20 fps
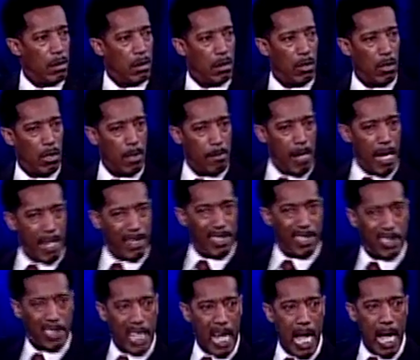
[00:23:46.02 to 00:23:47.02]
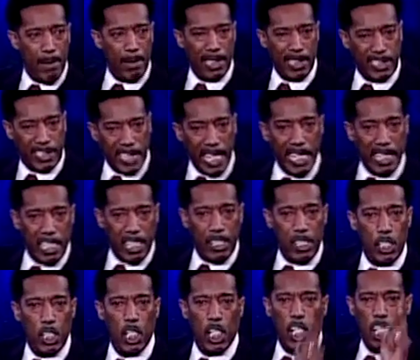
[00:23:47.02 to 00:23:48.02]
Lord, by this time, he's stinking.
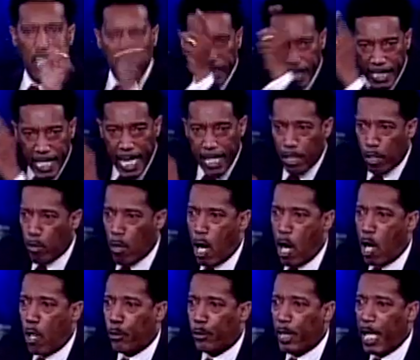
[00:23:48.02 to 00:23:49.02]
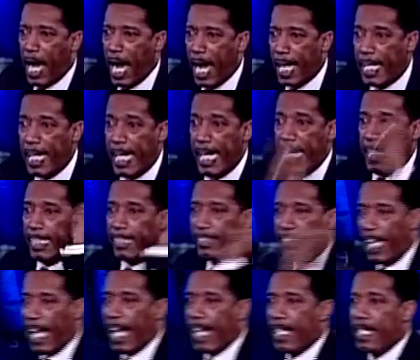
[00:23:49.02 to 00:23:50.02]
You're looking at the wrong thing.
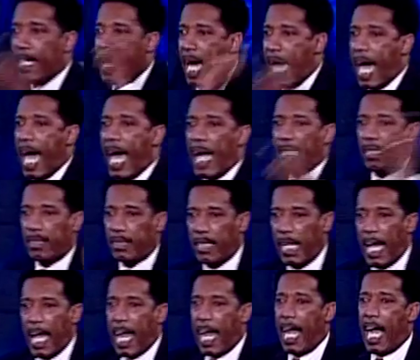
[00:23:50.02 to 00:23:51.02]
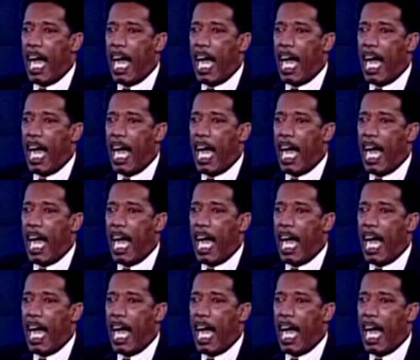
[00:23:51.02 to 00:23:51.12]
Didn't I say